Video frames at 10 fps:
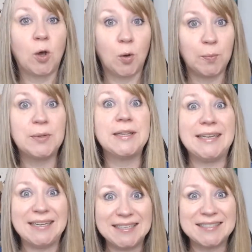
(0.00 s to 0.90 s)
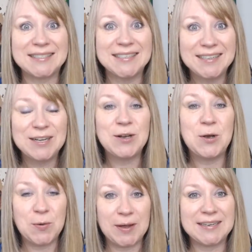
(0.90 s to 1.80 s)
please
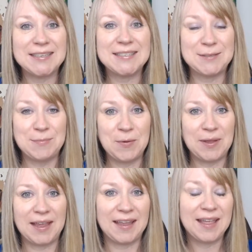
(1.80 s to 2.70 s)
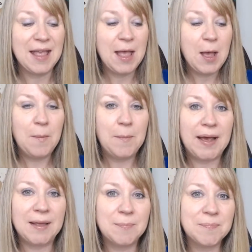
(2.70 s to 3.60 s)
quit smoking.
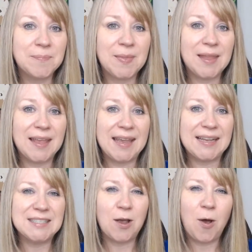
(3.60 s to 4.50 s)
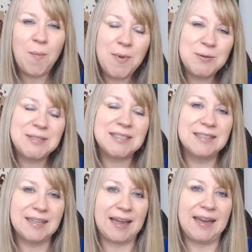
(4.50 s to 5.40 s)
But it's almost
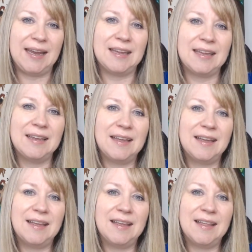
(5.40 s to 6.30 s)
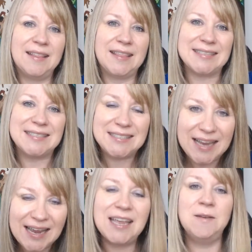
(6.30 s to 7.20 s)
like the
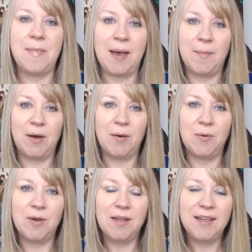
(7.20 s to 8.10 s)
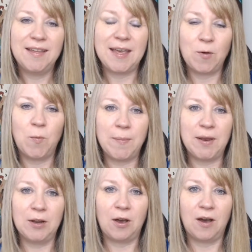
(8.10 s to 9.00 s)
second memo that
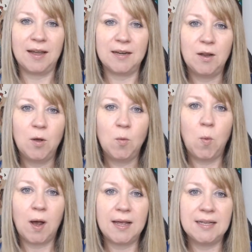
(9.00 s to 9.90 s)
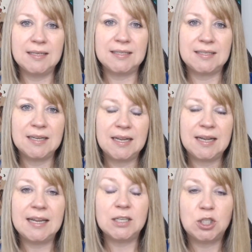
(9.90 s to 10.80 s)
women got was,
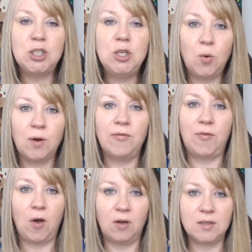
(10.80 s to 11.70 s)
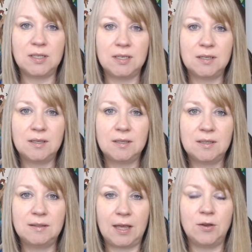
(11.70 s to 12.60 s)
it's your fault
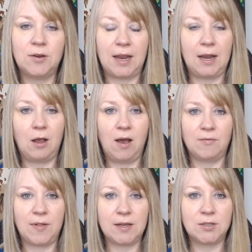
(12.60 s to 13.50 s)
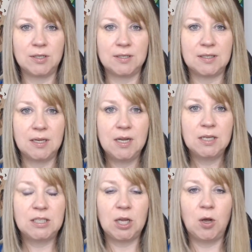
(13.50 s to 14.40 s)
that you're getting hot flashes.
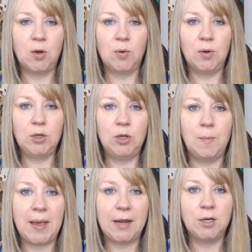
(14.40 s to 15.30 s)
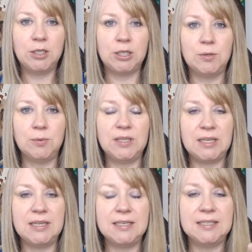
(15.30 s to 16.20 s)
So you better do
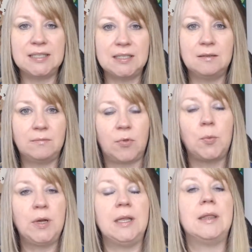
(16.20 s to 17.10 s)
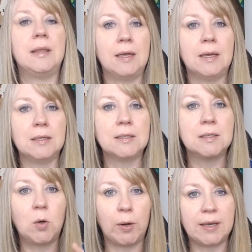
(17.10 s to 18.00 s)
these 3 things:
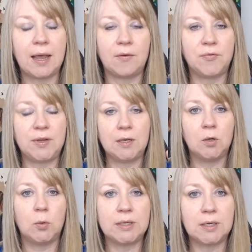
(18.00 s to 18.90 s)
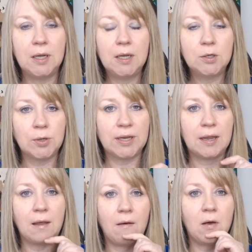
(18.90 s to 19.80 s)
quit caffeine, quit drinking
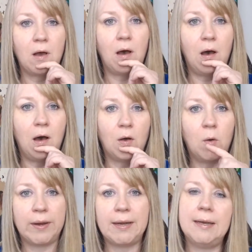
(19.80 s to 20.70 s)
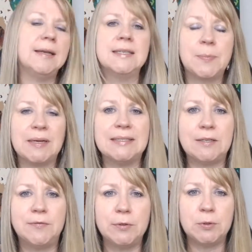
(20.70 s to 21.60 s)
alcohol, quit eating spicy
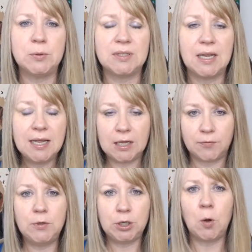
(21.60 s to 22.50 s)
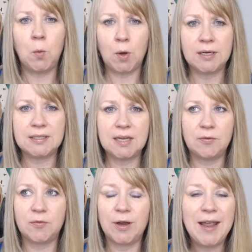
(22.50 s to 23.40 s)
foods if you don't want to
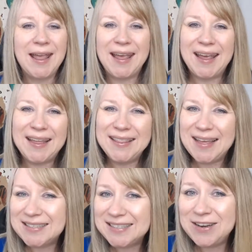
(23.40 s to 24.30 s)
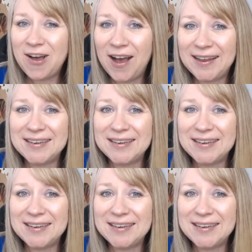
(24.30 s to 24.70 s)
suffer. And that's not